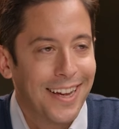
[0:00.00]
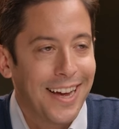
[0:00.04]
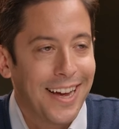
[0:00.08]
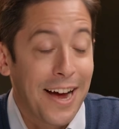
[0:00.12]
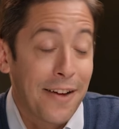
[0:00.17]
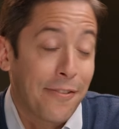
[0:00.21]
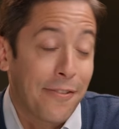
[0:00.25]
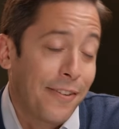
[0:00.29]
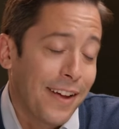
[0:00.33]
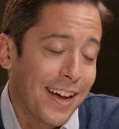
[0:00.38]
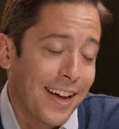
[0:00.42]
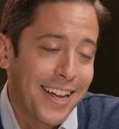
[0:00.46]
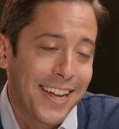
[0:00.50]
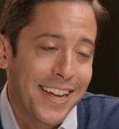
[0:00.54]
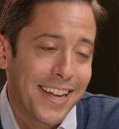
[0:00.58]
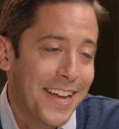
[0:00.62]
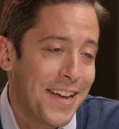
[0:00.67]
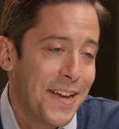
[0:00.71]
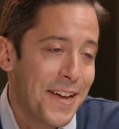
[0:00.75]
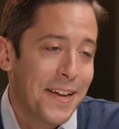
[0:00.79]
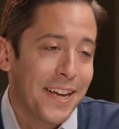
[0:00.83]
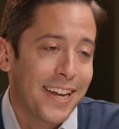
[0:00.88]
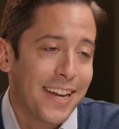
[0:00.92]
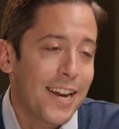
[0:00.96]
I feel,
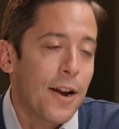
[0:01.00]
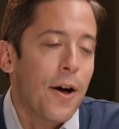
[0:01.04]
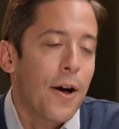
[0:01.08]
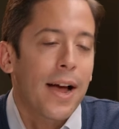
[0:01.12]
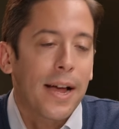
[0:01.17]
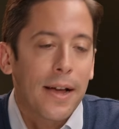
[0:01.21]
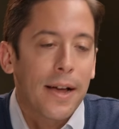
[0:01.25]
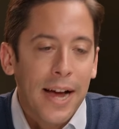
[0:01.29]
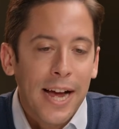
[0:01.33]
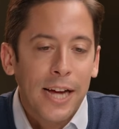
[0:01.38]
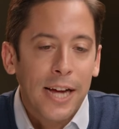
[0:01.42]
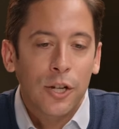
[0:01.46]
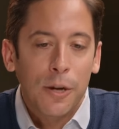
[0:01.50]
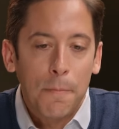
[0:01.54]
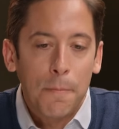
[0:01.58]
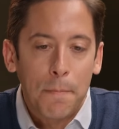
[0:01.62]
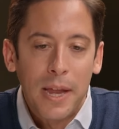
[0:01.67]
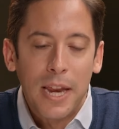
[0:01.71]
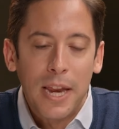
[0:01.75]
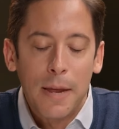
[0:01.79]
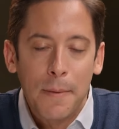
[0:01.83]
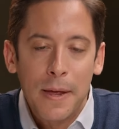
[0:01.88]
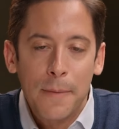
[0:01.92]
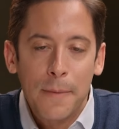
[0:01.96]
you know, I, I, actually
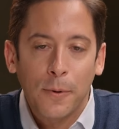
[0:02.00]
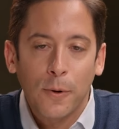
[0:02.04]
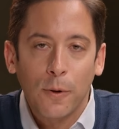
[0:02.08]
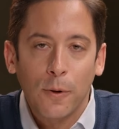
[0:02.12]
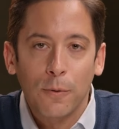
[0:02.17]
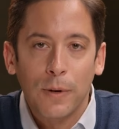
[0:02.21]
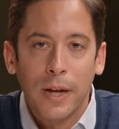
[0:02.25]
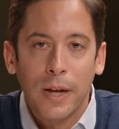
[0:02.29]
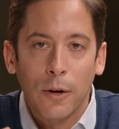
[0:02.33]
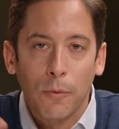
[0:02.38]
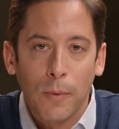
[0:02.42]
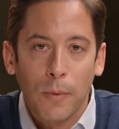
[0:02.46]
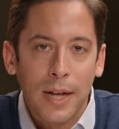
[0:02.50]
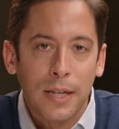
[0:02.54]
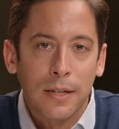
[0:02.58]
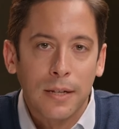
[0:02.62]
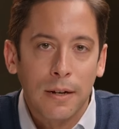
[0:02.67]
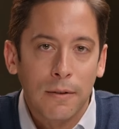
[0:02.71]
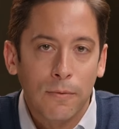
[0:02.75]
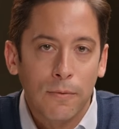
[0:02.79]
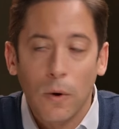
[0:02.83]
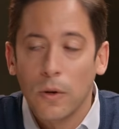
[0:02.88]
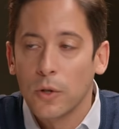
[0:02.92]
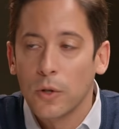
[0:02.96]
pity people who get
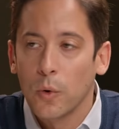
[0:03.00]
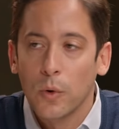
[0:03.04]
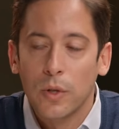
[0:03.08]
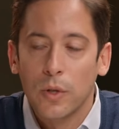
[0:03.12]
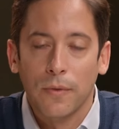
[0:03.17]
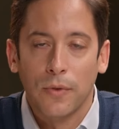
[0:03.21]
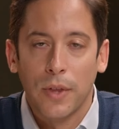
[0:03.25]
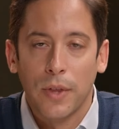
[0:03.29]
arrested for all sorts